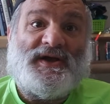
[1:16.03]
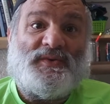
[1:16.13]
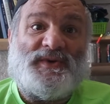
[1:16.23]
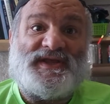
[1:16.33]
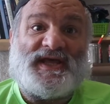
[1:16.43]

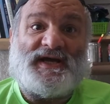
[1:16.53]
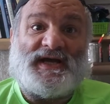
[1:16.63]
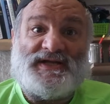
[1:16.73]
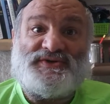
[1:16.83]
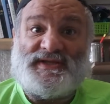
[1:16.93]
with a
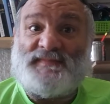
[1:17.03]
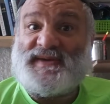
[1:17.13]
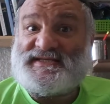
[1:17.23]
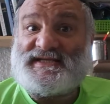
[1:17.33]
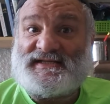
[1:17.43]
country that
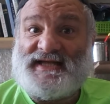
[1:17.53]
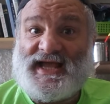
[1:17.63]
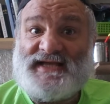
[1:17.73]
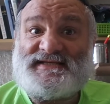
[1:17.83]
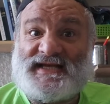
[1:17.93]
basically
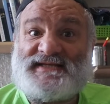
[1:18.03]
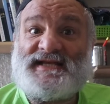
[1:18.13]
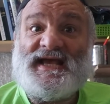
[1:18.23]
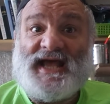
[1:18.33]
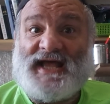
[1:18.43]
hates us